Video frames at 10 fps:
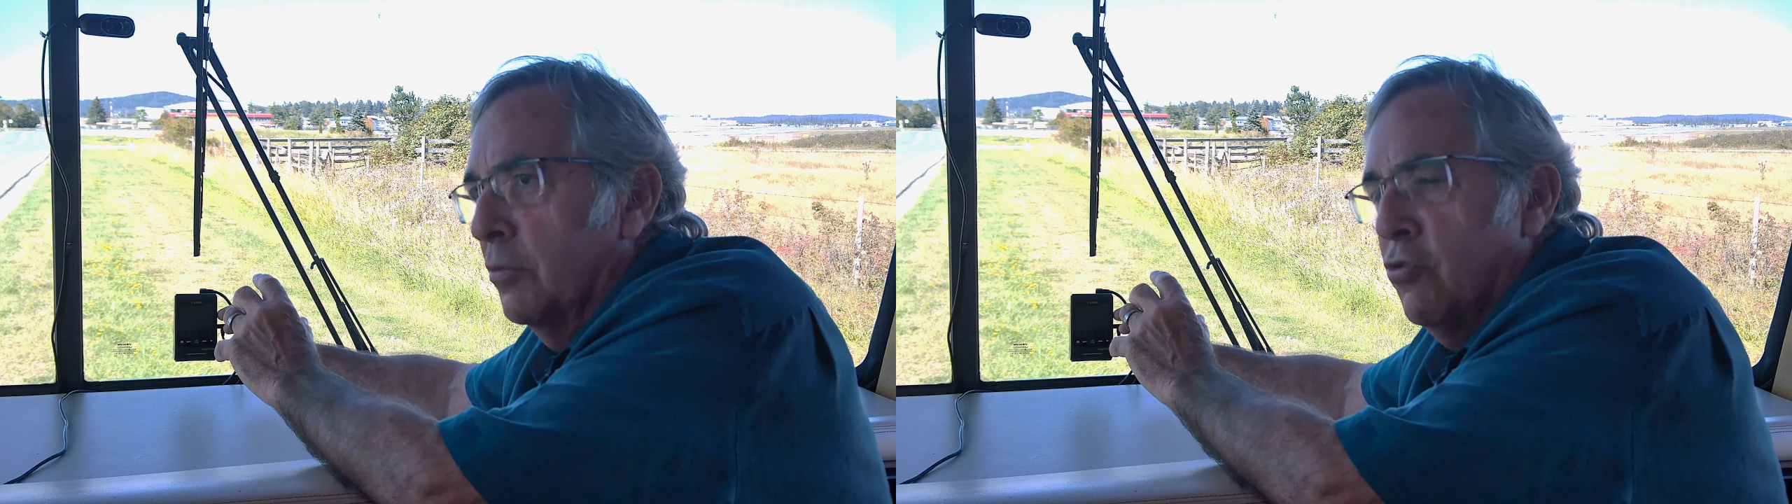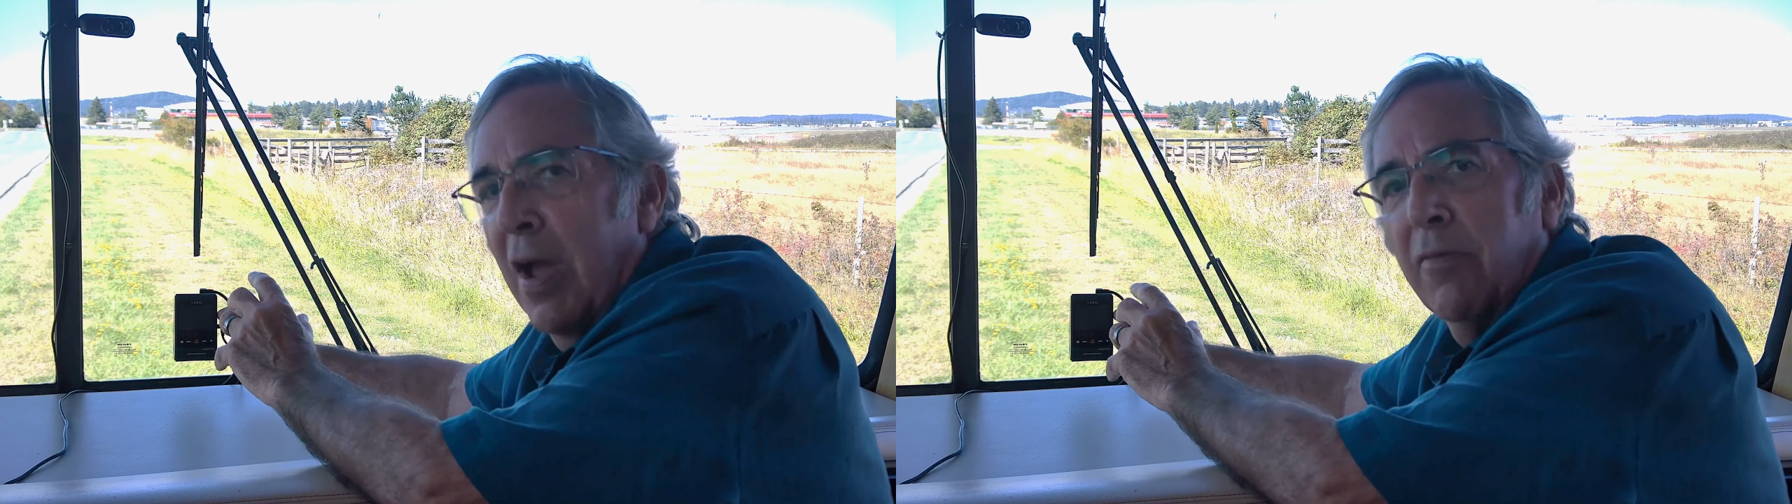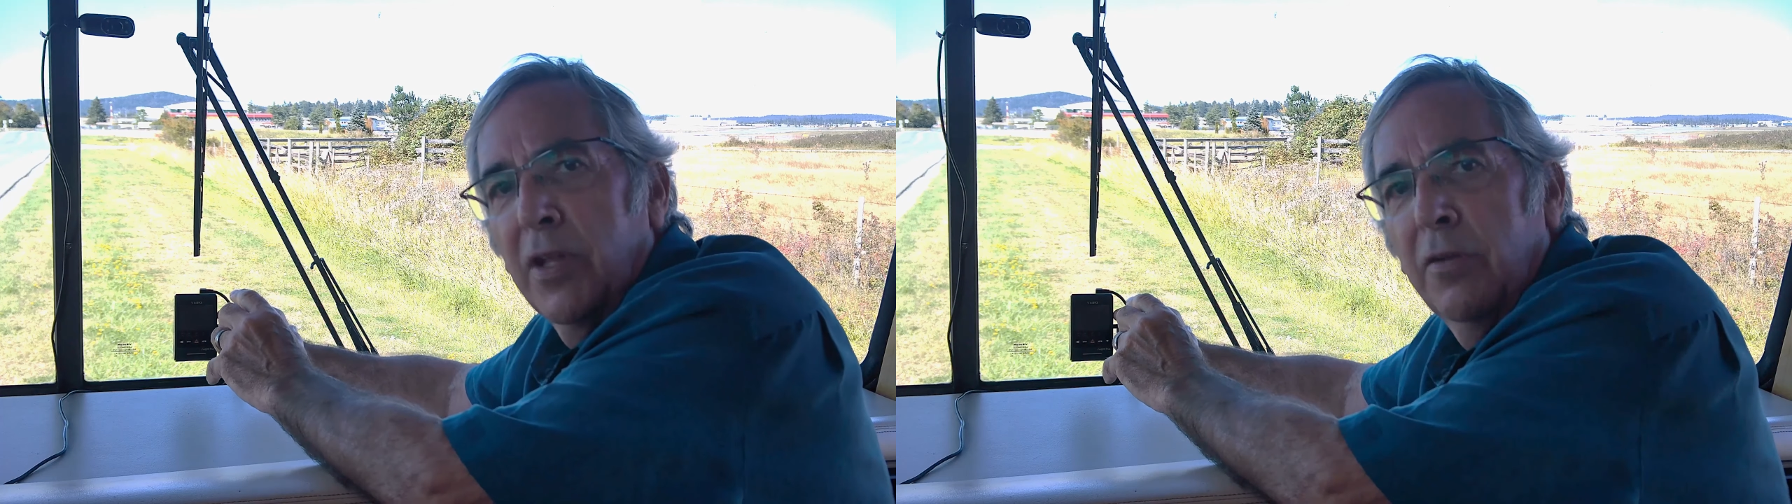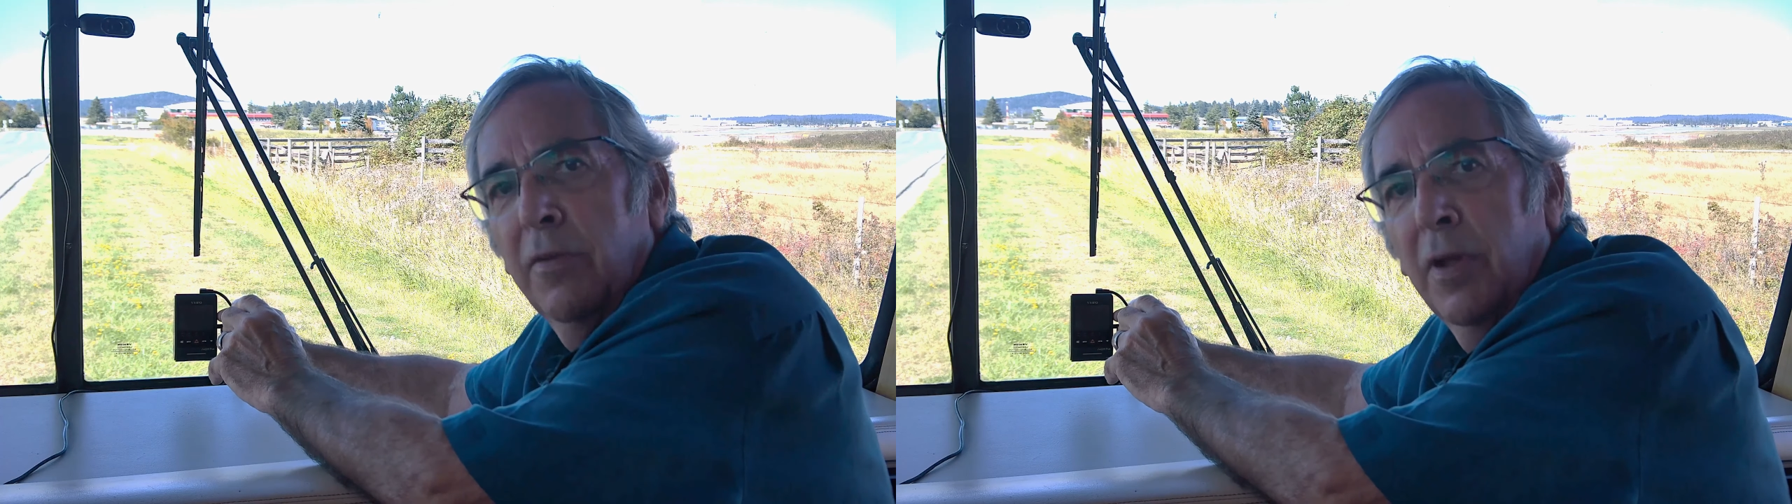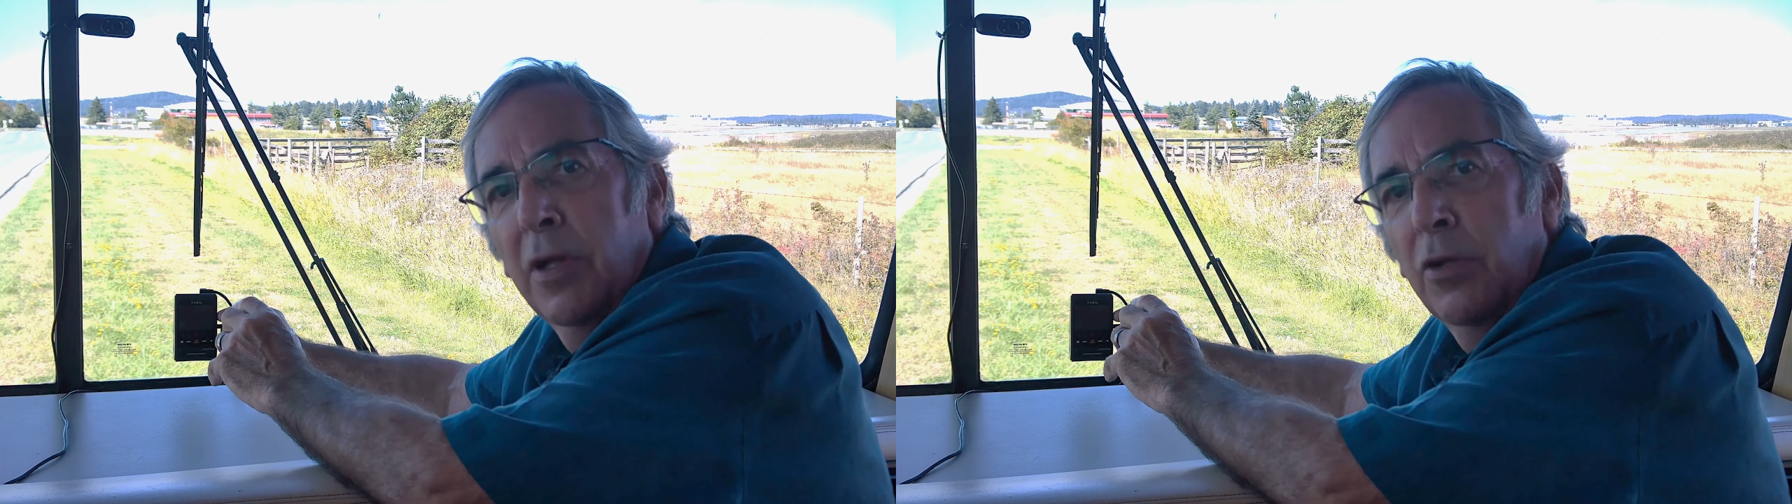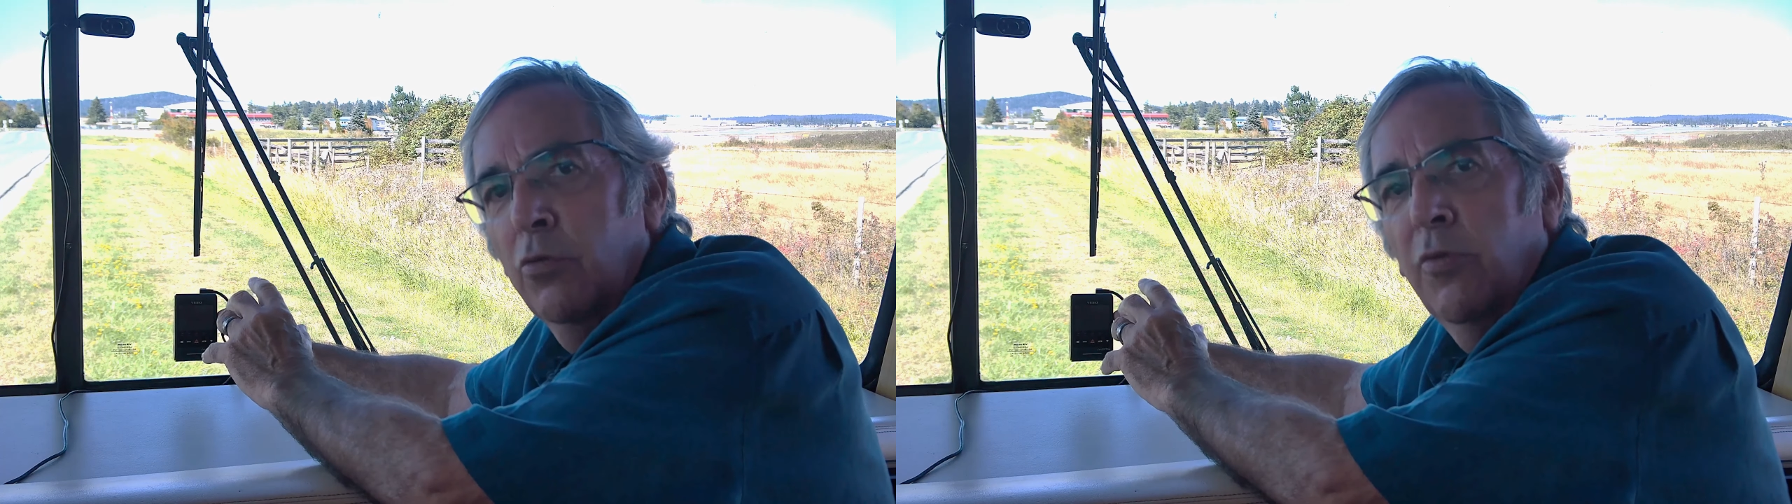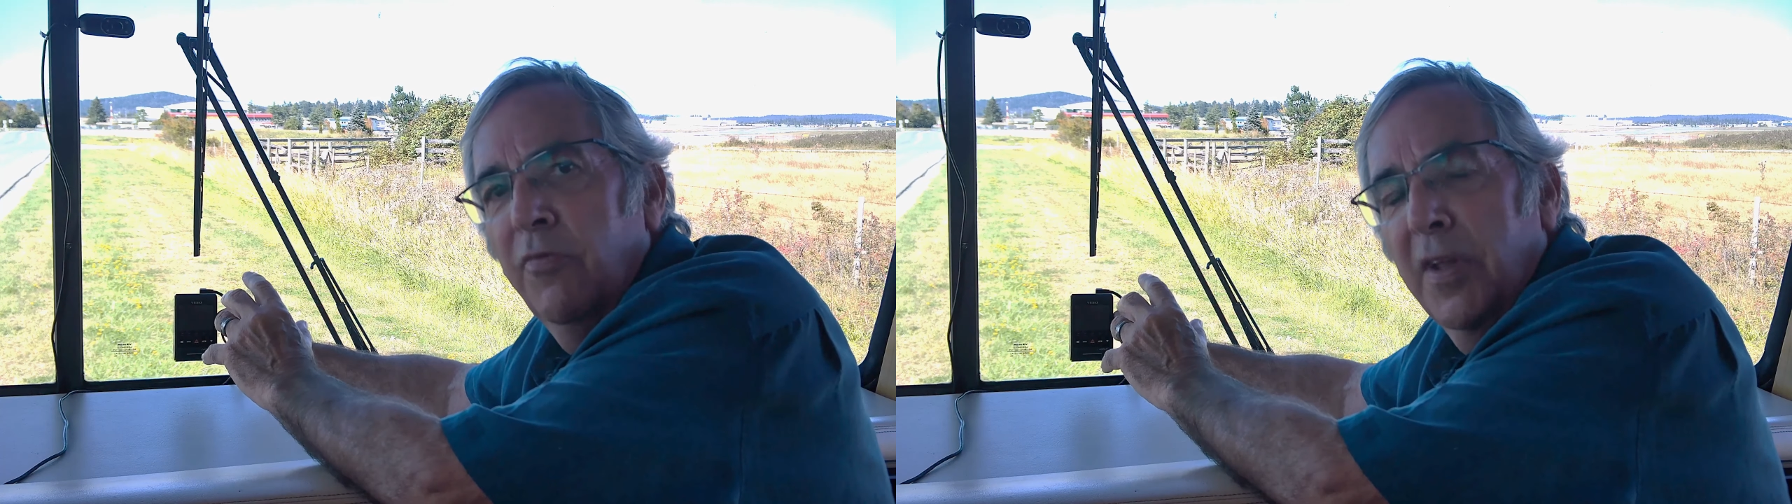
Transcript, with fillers: traveling YouTube